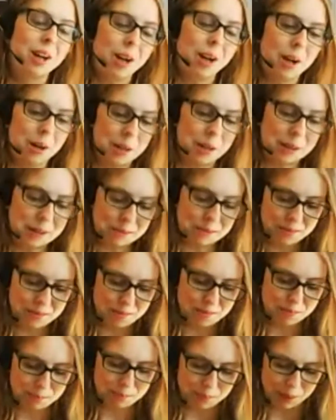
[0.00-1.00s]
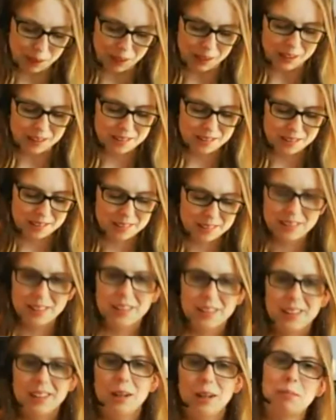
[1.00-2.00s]
but
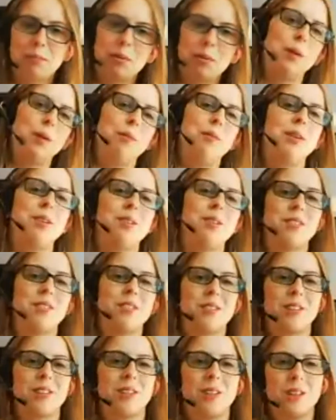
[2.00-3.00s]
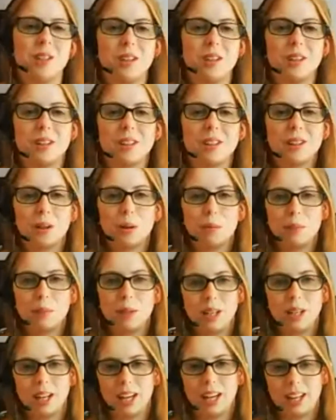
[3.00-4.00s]
I promise there will
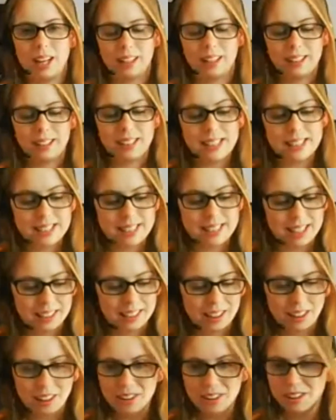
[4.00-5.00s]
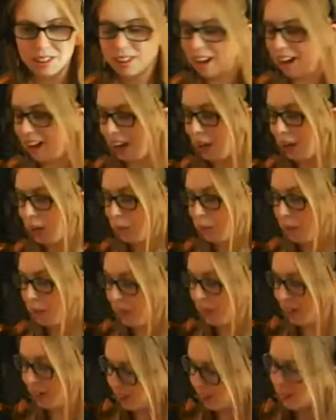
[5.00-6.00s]
be at least another item
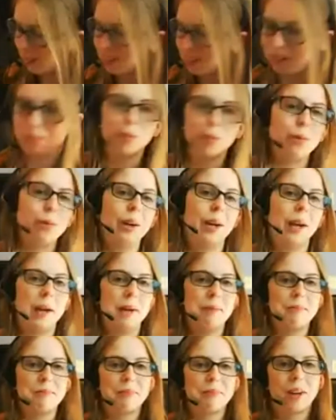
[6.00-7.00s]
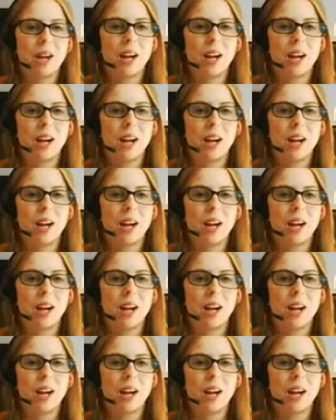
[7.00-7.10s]
in this giveaway.